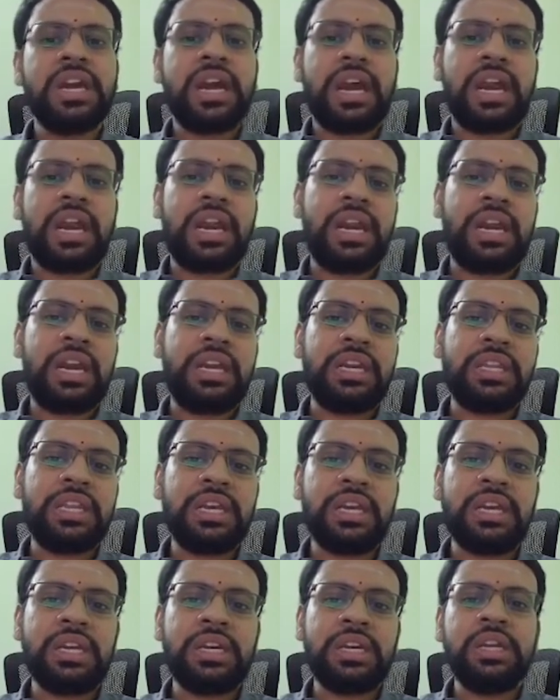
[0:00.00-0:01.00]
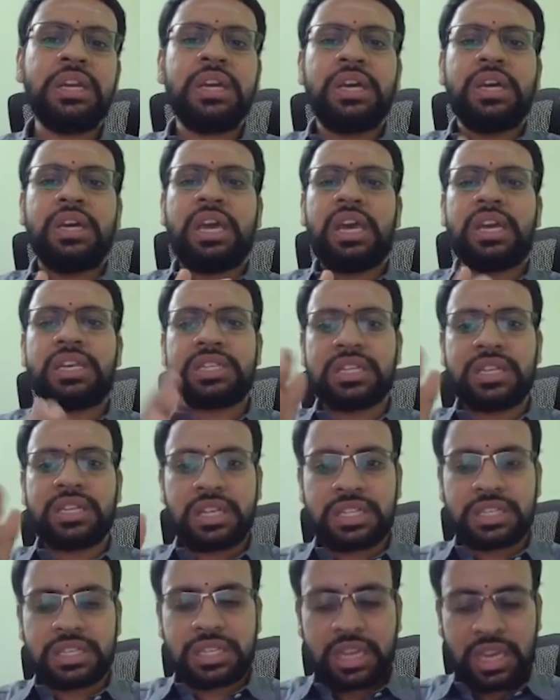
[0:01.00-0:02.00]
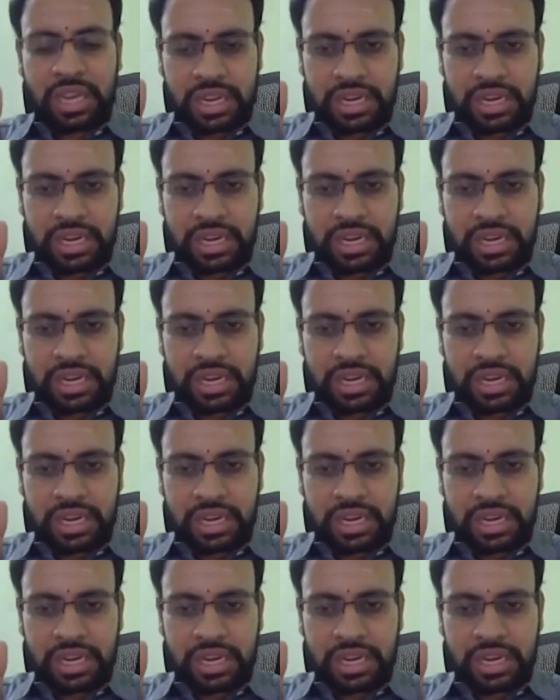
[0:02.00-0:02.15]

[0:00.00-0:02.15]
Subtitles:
and then X-rays